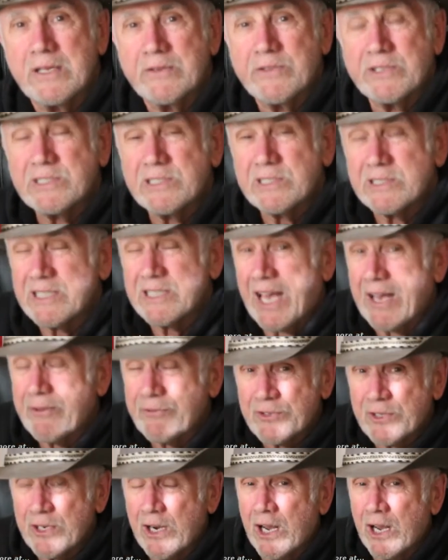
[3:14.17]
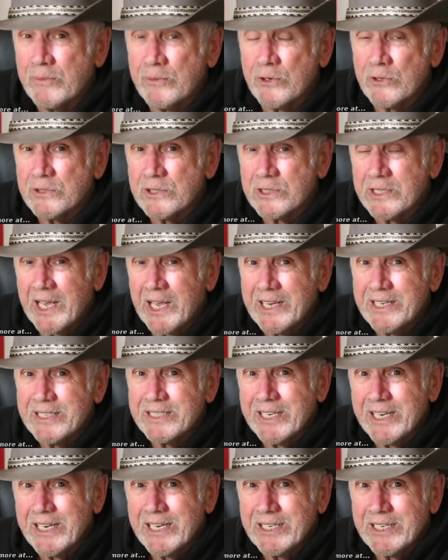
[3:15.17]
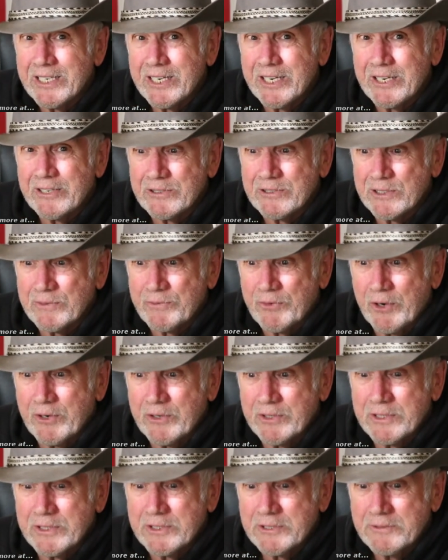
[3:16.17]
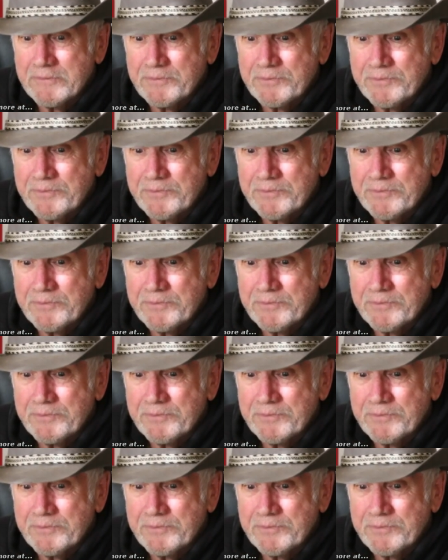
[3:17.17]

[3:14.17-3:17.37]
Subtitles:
This is after almost 18 years, folks.